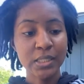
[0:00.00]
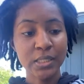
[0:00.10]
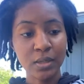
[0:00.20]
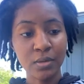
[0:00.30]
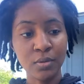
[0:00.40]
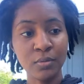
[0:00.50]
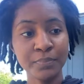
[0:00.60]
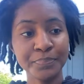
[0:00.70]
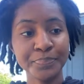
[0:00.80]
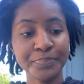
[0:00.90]
So
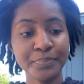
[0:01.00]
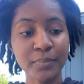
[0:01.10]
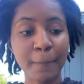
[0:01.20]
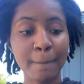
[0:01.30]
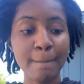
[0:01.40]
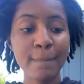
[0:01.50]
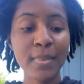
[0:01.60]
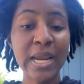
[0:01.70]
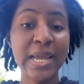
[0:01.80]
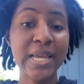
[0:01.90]

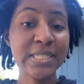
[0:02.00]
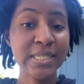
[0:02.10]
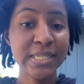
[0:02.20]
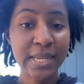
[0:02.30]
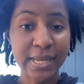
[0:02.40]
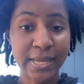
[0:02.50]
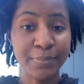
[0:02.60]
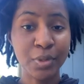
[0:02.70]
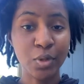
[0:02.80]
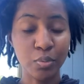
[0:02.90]
hence the name,
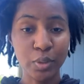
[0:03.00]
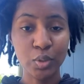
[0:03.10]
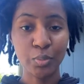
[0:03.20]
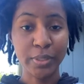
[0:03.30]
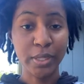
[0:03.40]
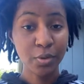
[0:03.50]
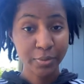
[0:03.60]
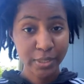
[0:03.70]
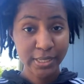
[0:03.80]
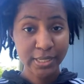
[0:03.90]
there are only 3
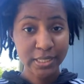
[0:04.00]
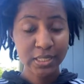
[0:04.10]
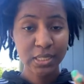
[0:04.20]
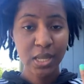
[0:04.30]
ingredients: